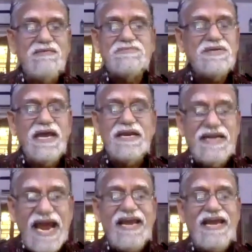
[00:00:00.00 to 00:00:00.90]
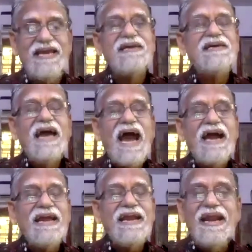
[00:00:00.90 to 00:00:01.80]
in Delhi,
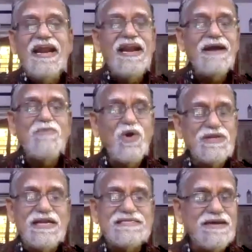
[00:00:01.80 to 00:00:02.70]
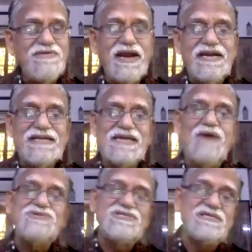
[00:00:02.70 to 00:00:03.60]
and in India, more than
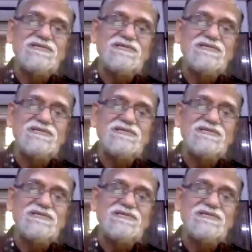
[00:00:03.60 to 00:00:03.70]
700,000,